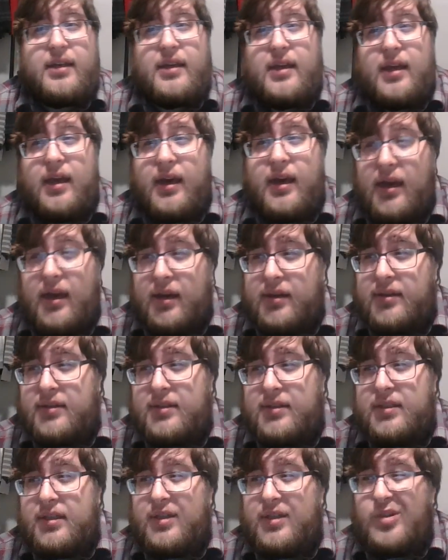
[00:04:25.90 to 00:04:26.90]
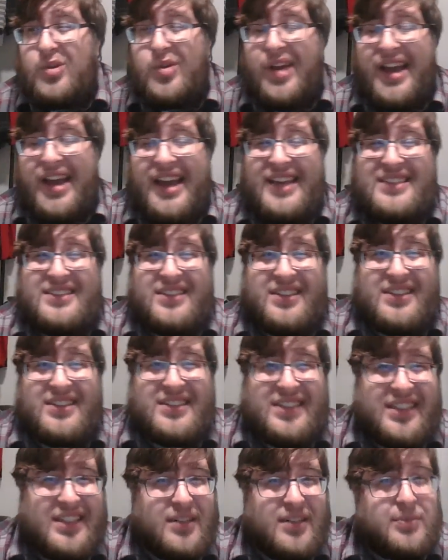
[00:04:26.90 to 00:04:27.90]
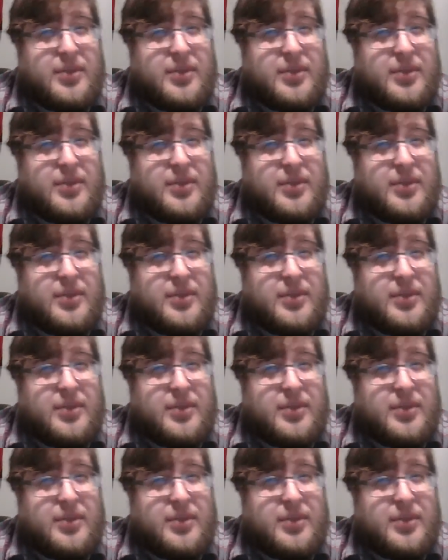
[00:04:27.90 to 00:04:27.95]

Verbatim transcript: uh, who has a little